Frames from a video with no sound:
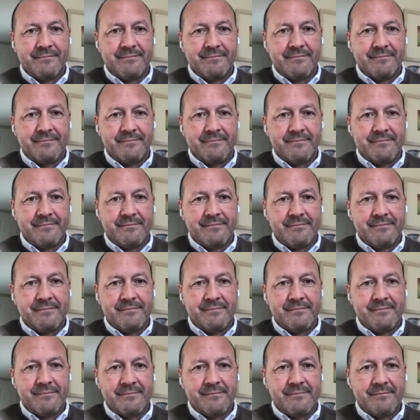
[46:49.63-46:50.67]

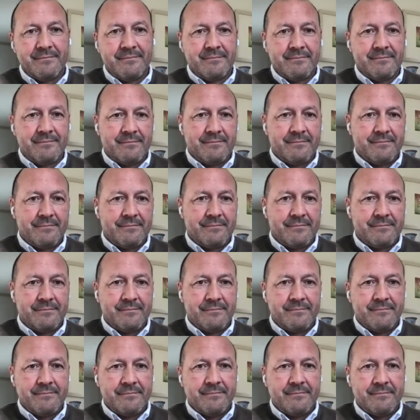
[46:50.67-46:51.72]

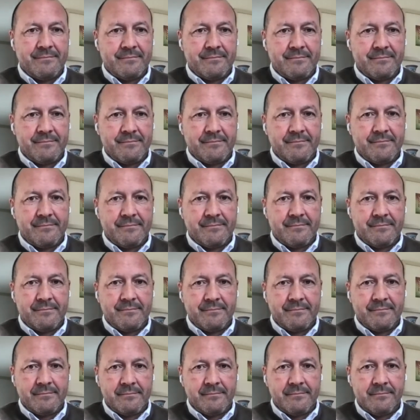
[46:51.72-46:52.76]

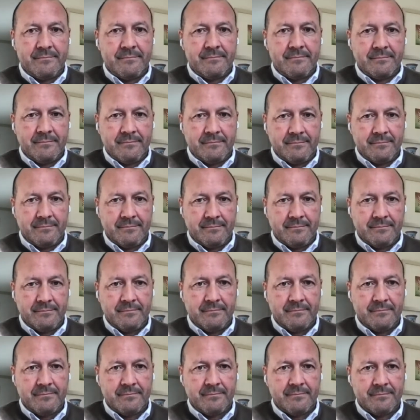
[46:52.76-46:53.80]

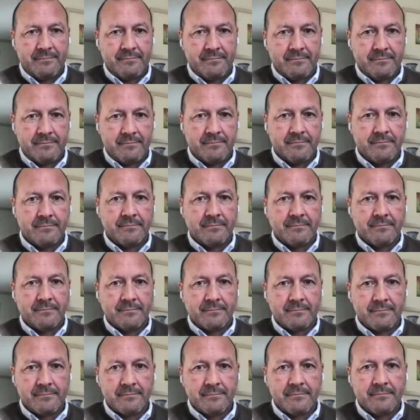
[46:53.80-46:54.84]

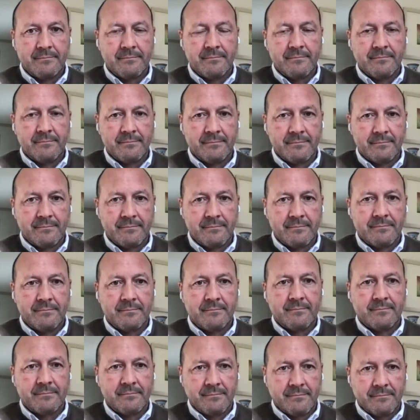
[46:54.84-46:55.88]

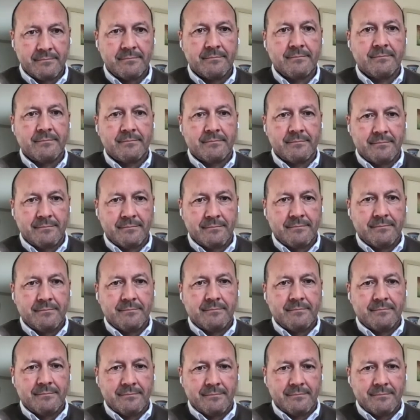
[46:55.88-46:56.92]

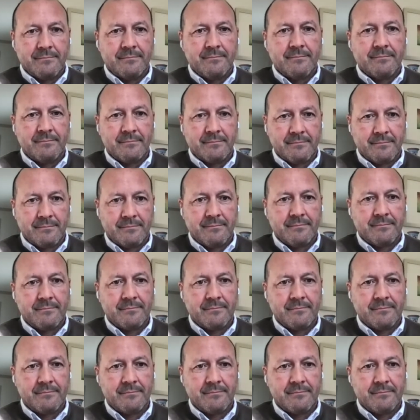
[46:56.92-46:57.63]
(silent)